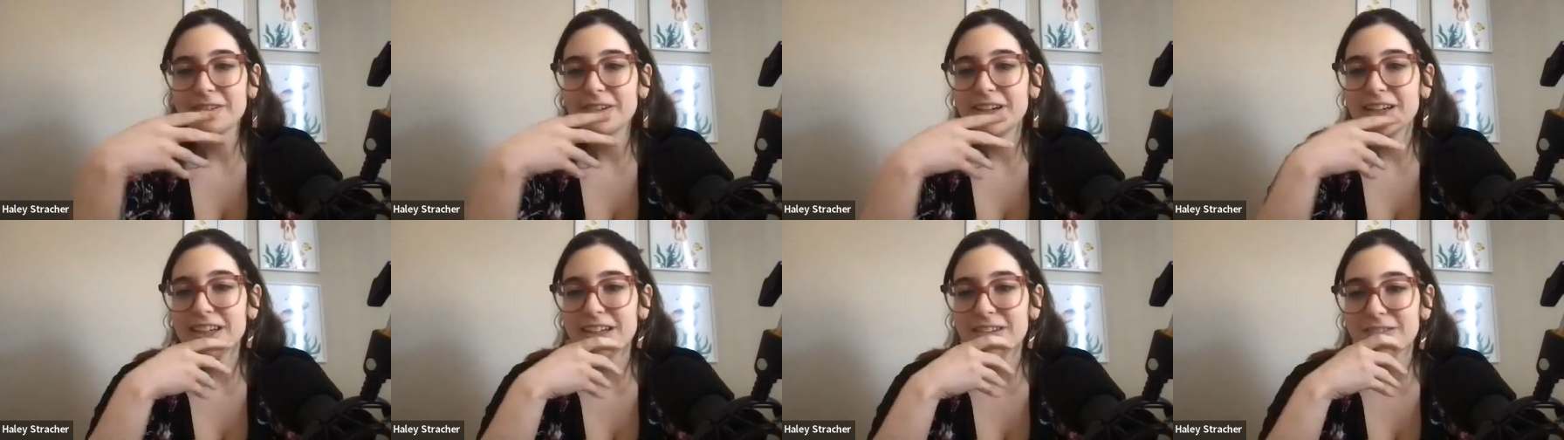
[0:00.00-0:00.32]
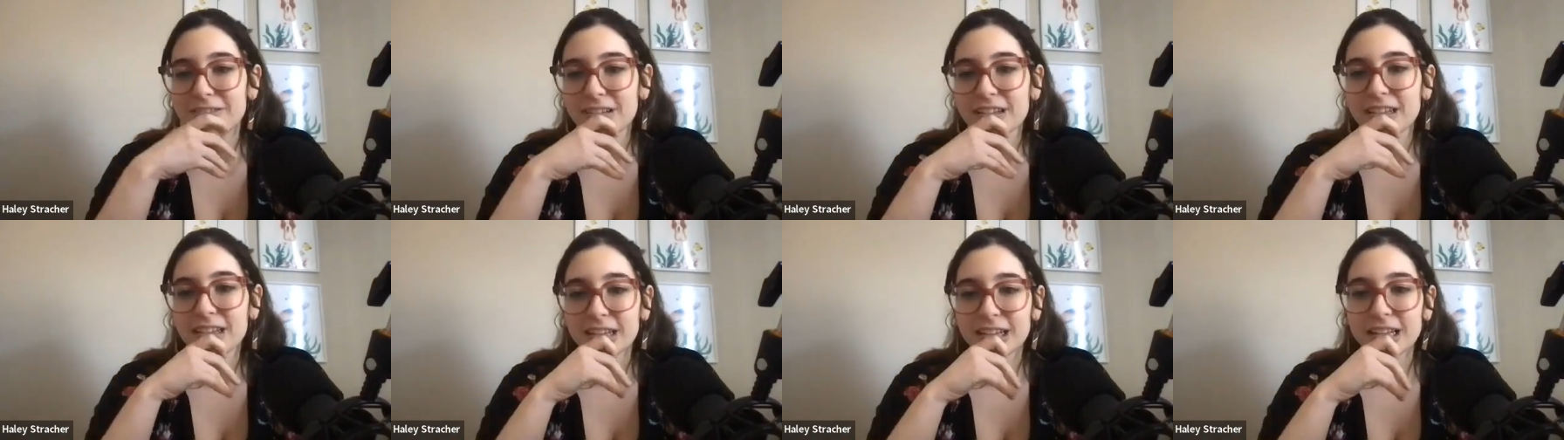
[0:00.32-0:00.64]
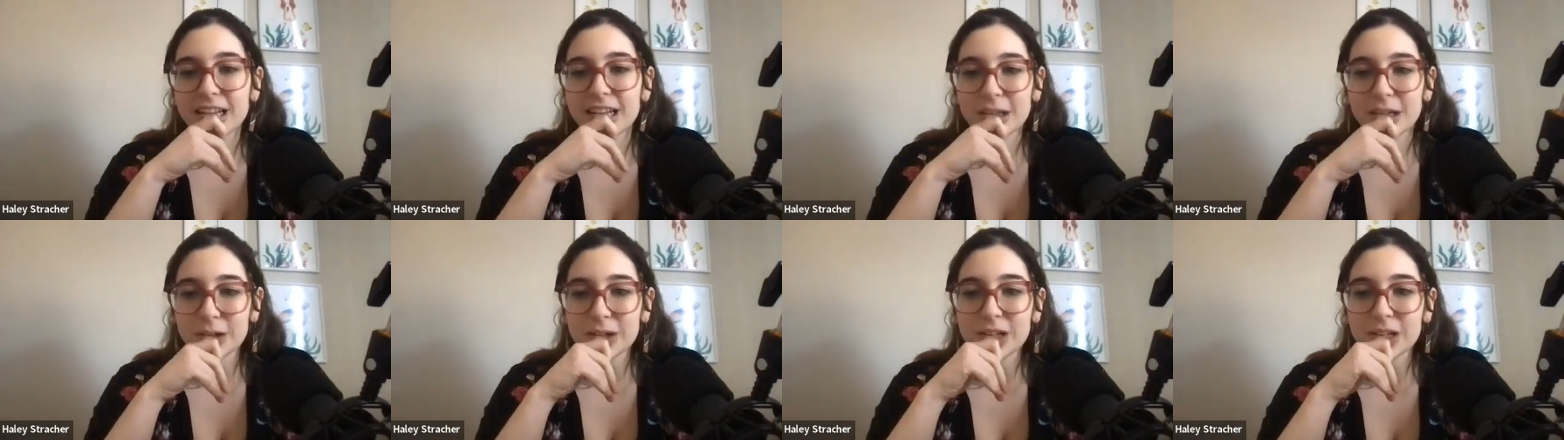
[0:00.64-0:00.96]
going and feeling
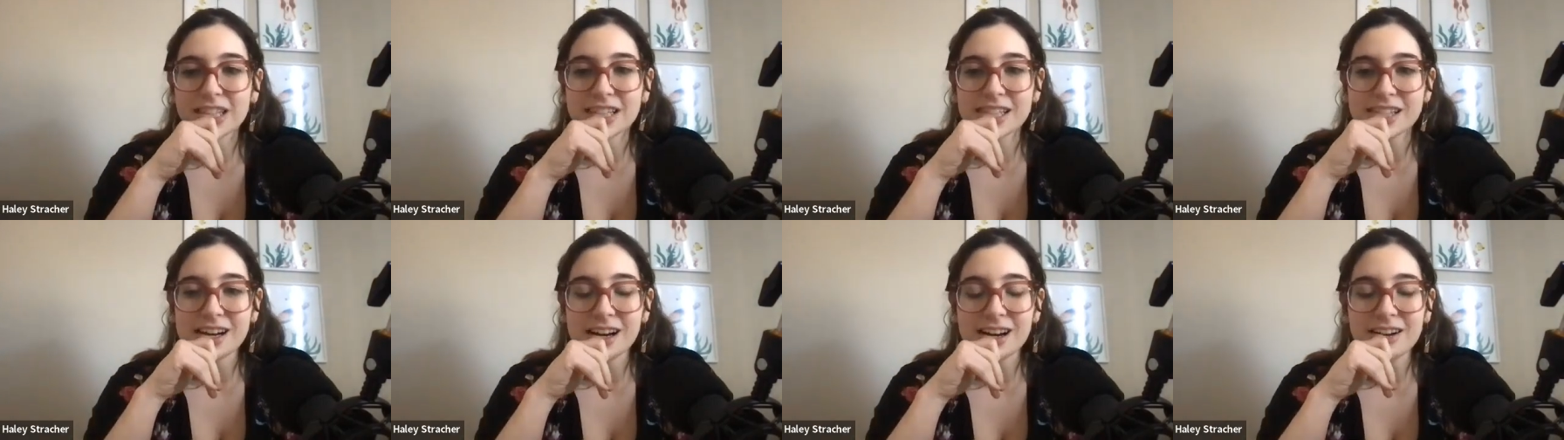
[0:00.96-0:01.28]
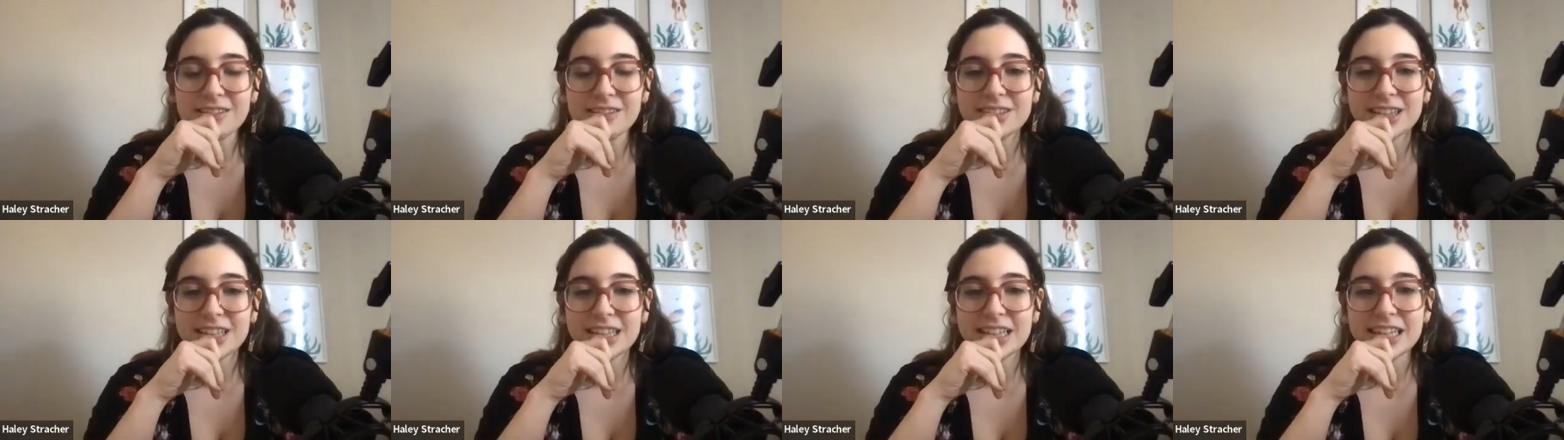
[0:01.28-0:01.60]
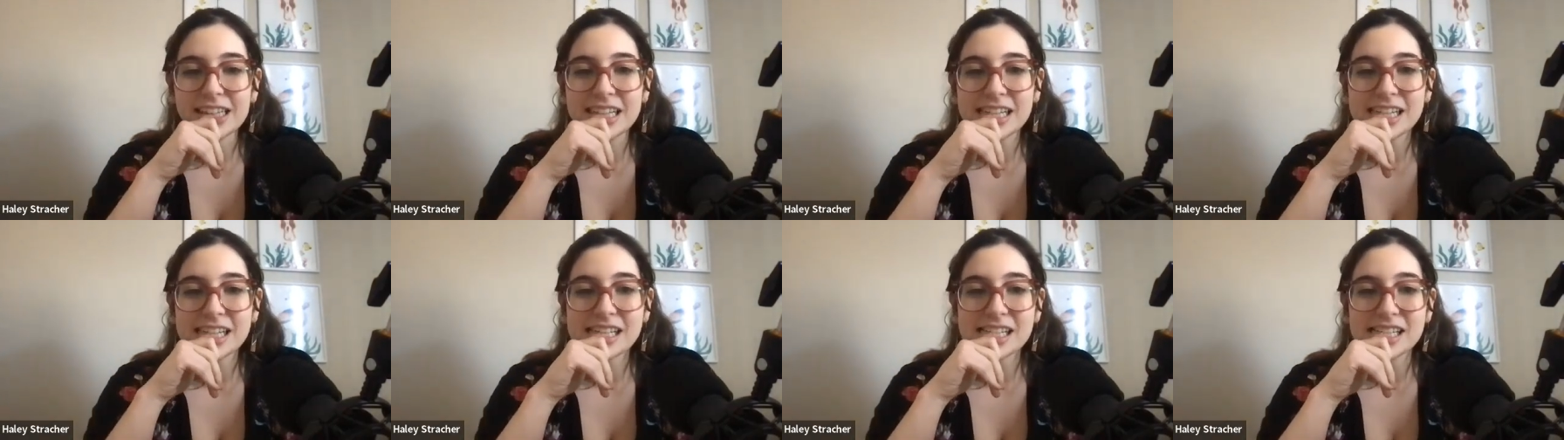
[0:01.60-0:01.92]
like really
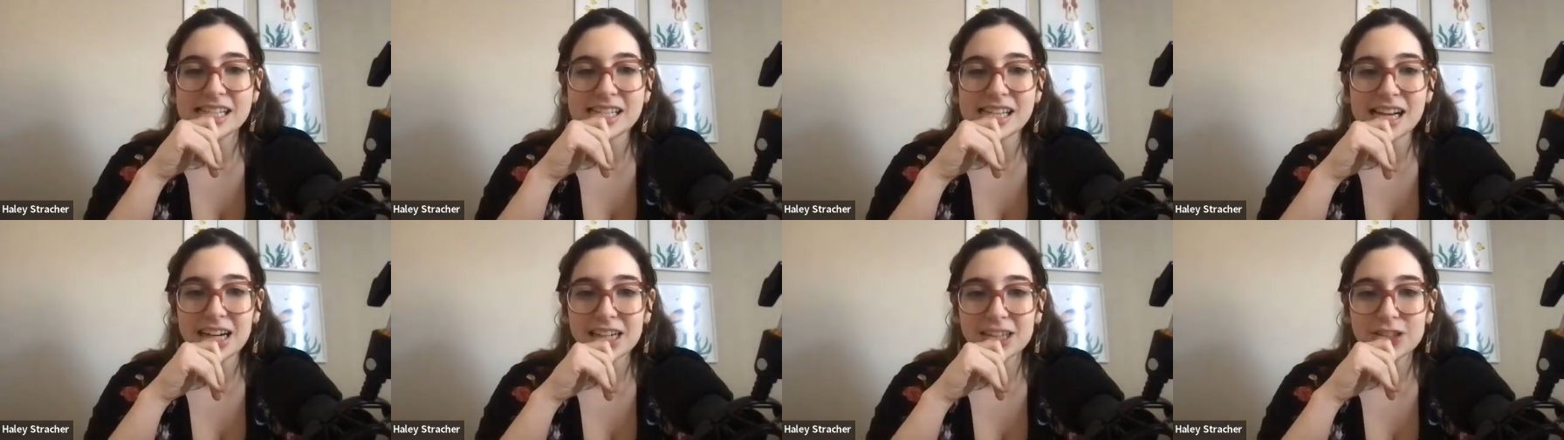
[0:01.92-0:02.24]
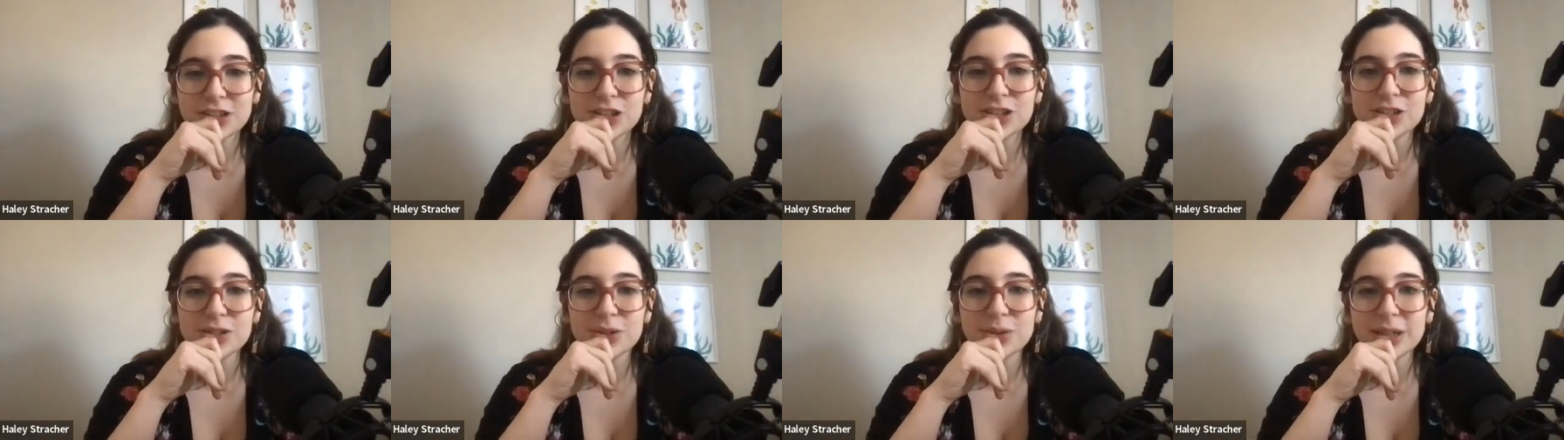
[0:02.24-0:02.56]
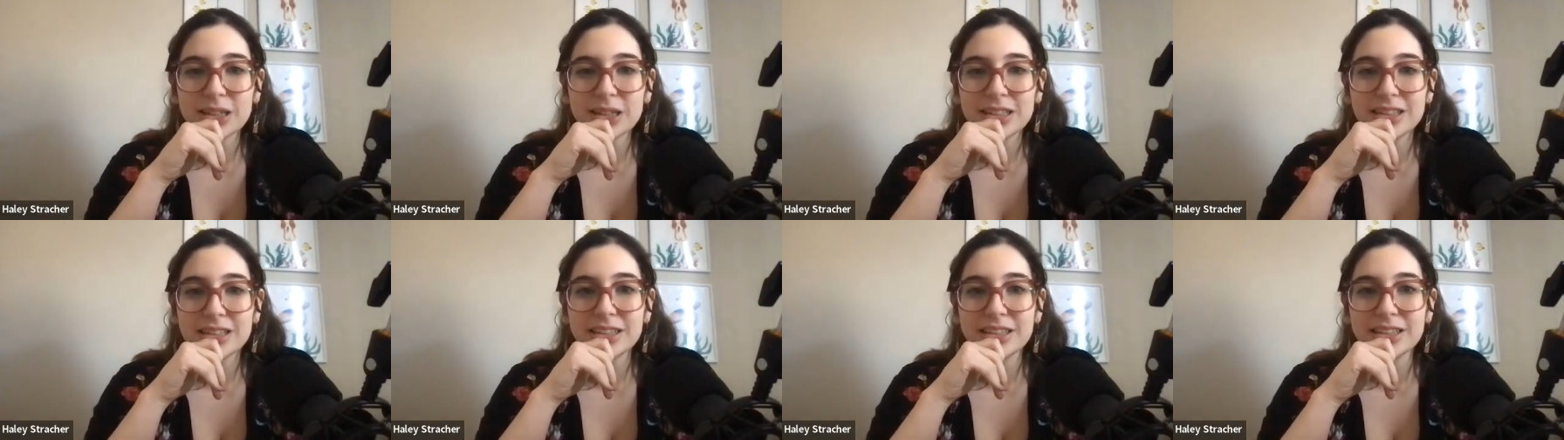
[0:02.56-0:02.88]
confident, and I just
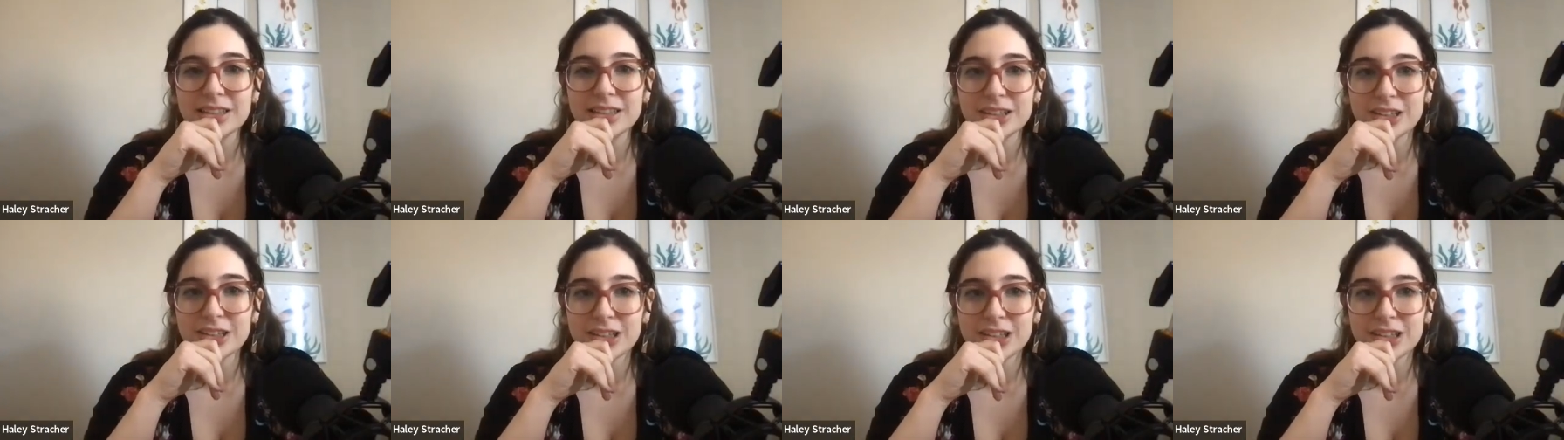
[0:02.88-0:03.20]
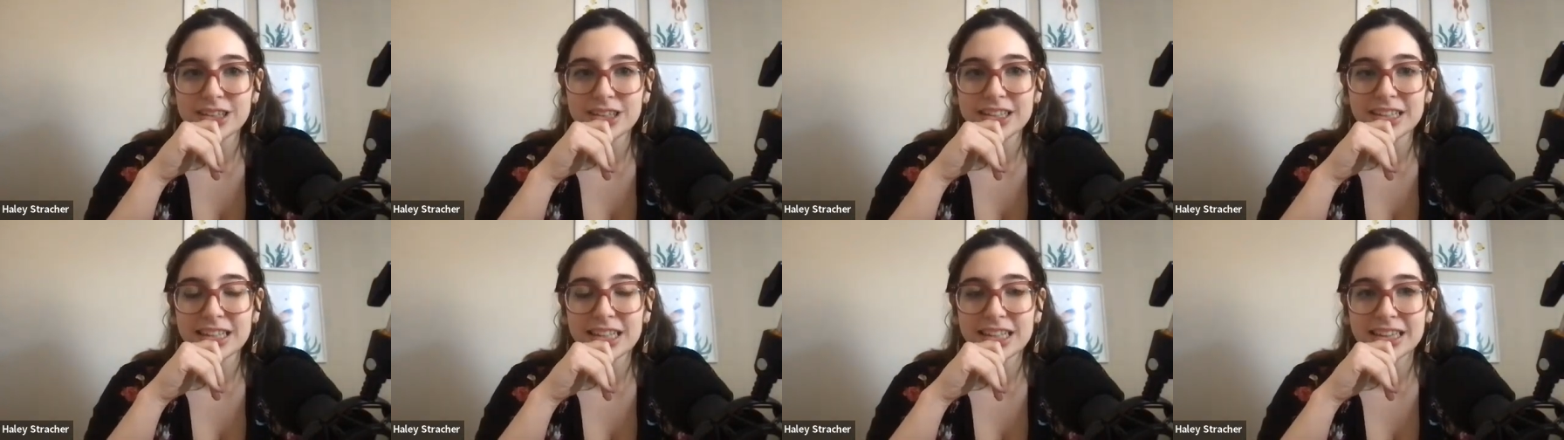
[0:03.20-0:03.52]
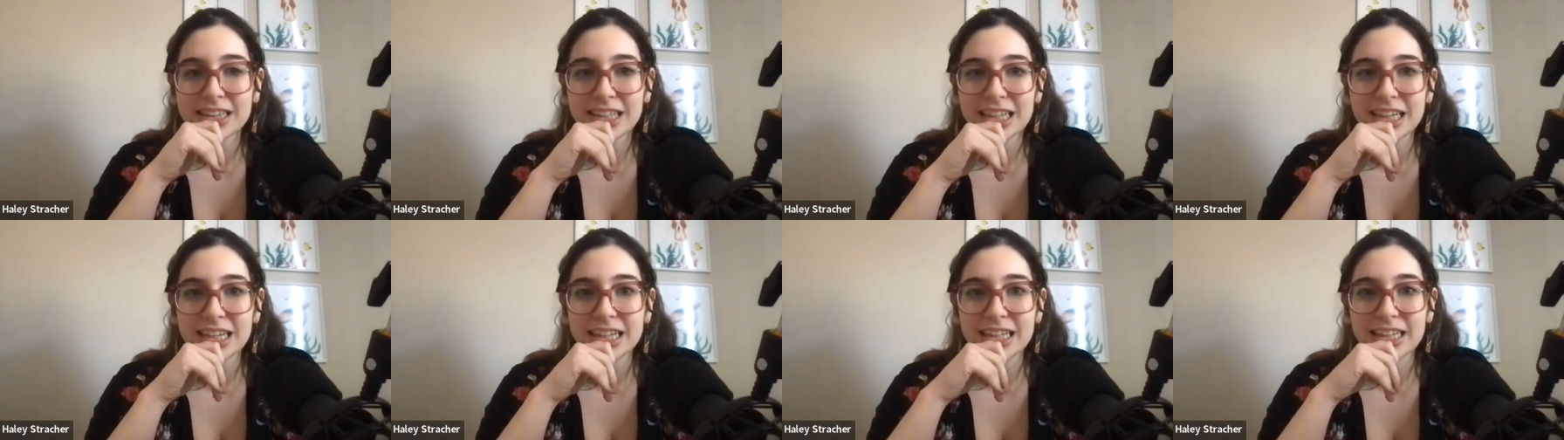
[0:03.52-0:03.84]
quickly learned that
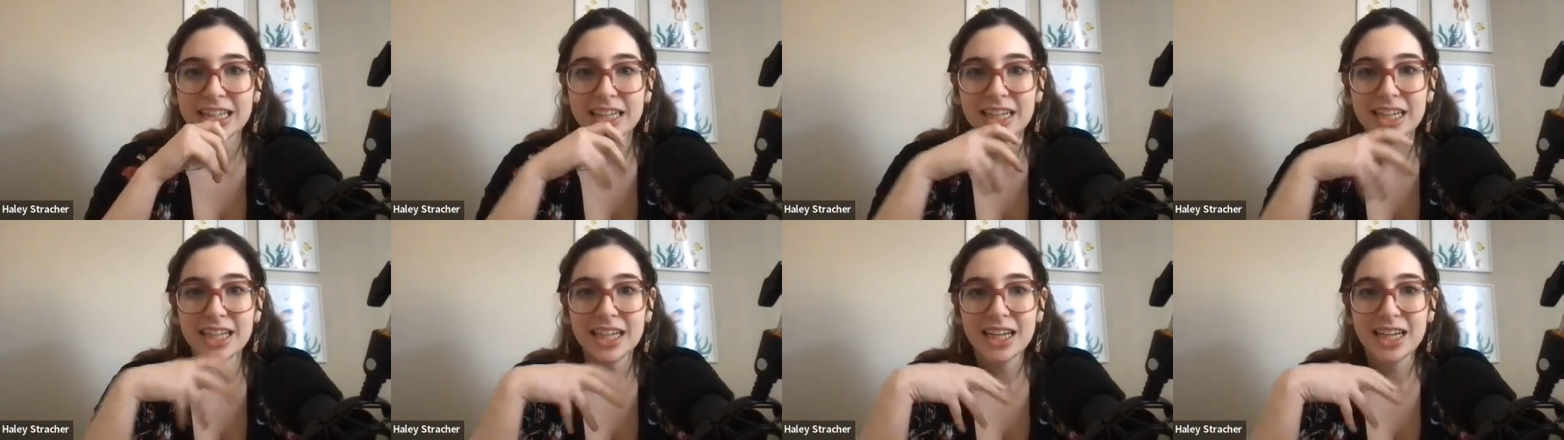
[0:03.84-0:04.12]
like